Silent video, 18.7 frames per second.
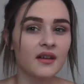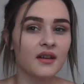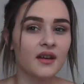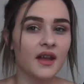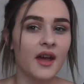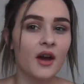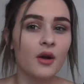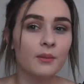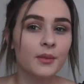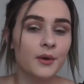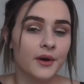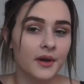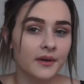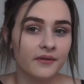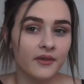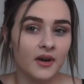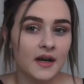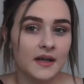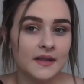help or
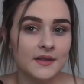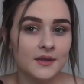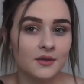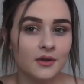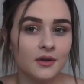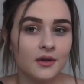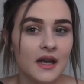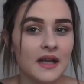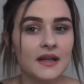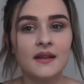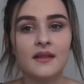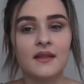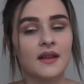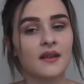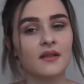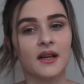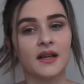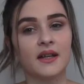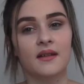advice or
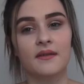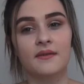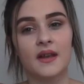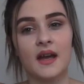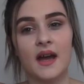anything like if